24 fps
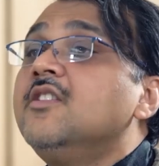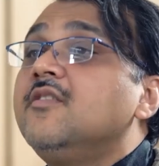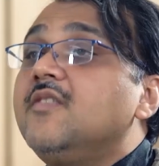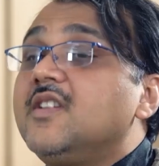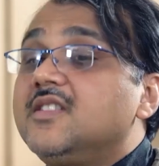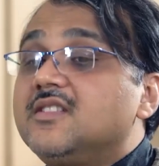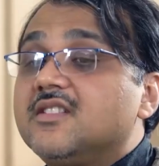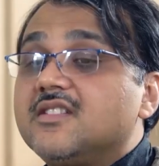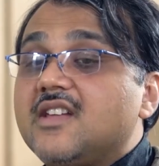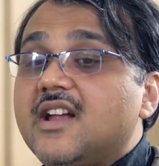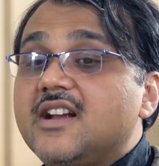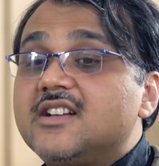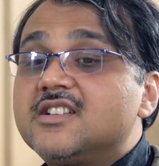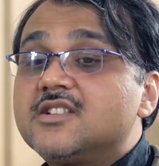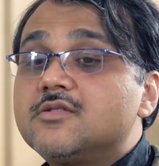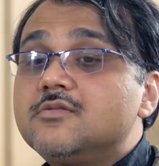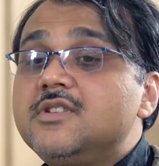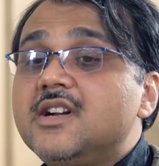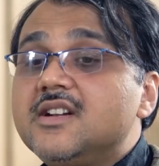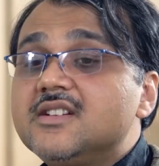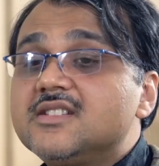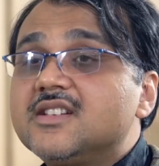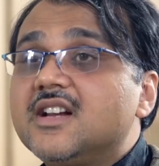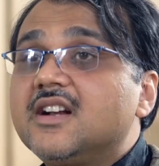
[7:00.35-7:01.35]
When the right
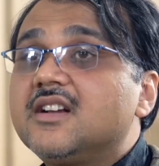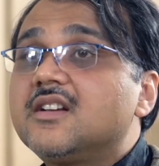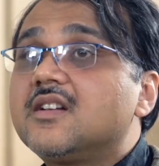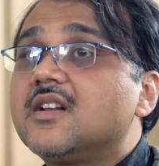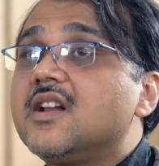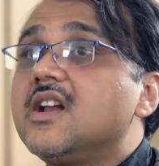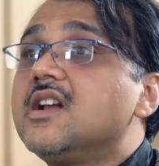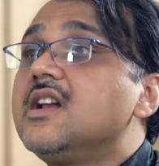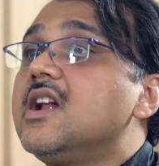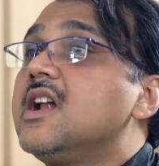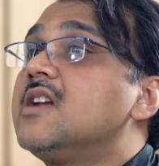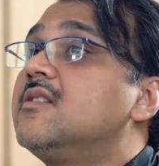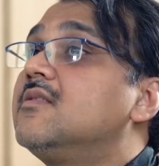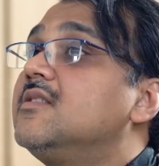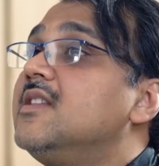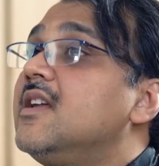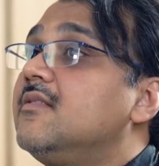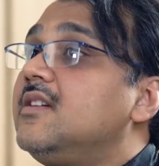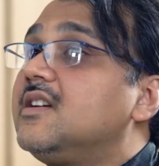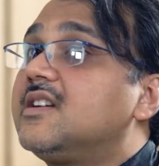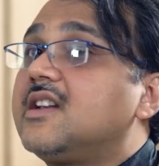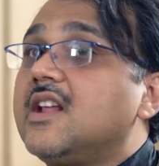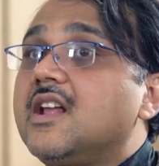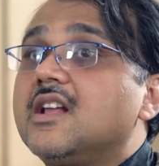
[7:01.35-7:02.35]
students get trained,
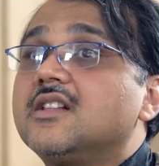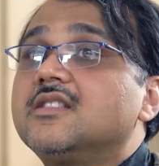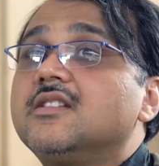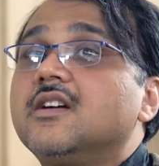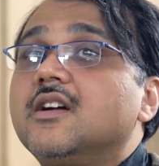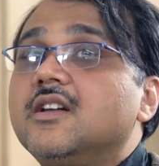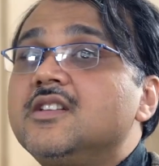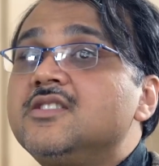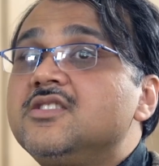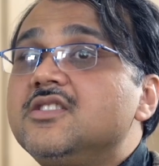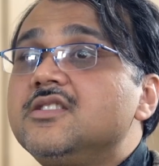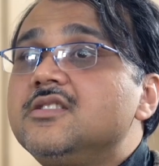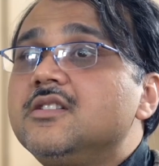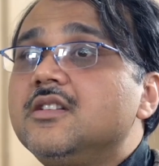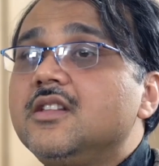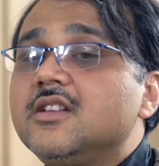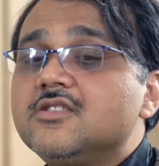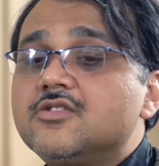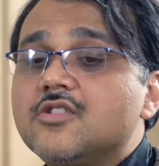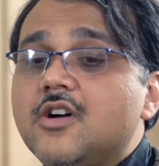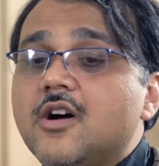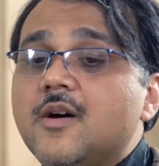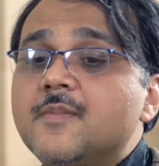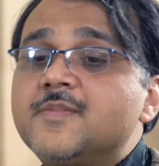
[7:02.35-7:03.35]
they will take the
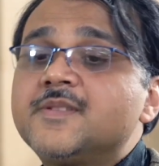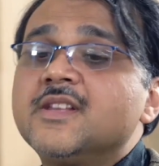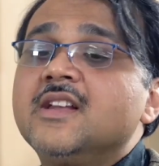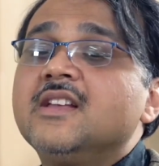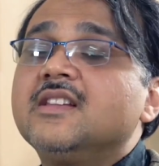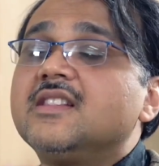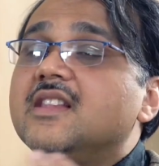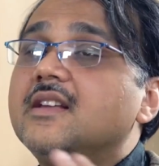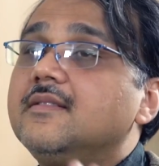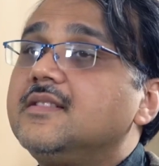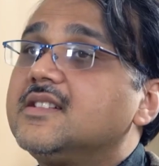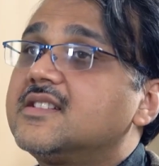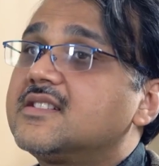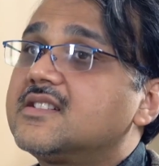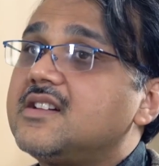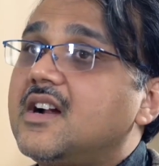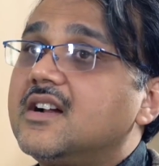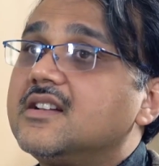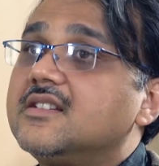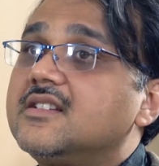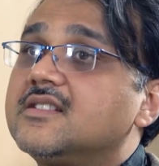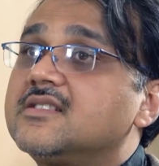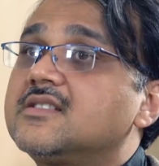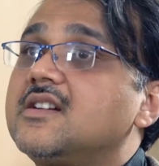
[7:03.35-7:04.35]
engineering jobs, they will
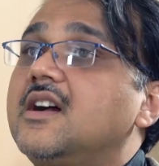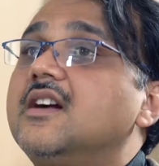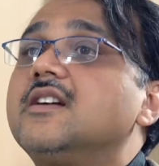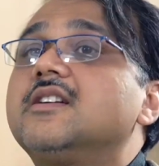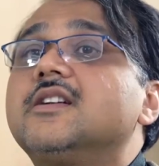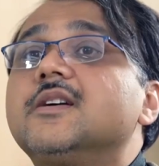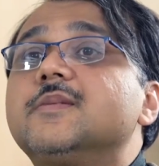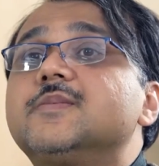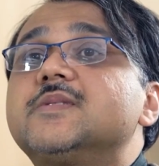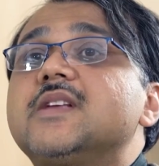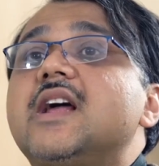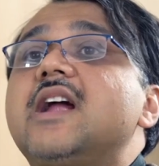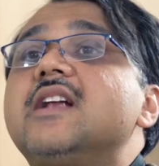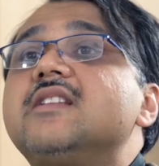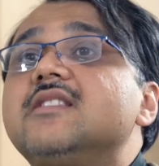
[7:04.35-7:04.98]
start the startups,